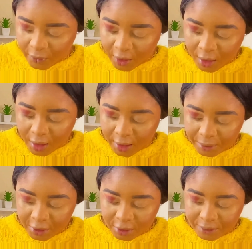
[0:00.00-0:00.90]
I'm
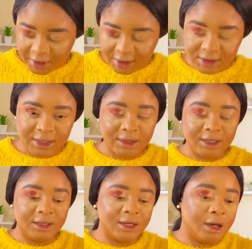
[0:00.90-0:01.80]
gonna be extending
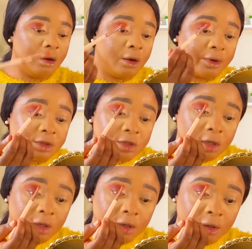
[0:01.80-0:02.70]
that orange
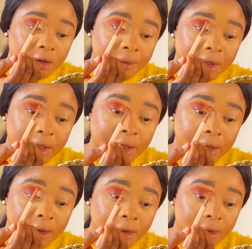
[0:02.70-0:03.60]
color up
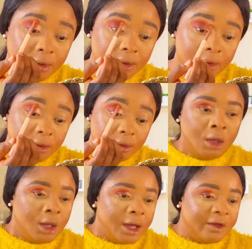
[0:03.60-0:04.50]
here.
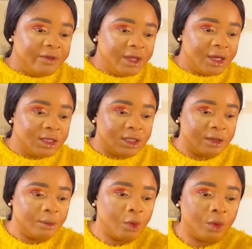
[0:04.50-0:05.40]
I think I need a
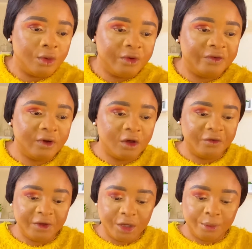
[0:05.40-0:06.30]
more
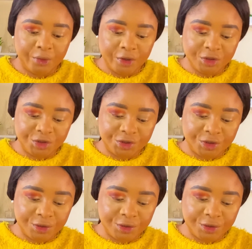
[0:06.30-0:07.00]
fluffier brush.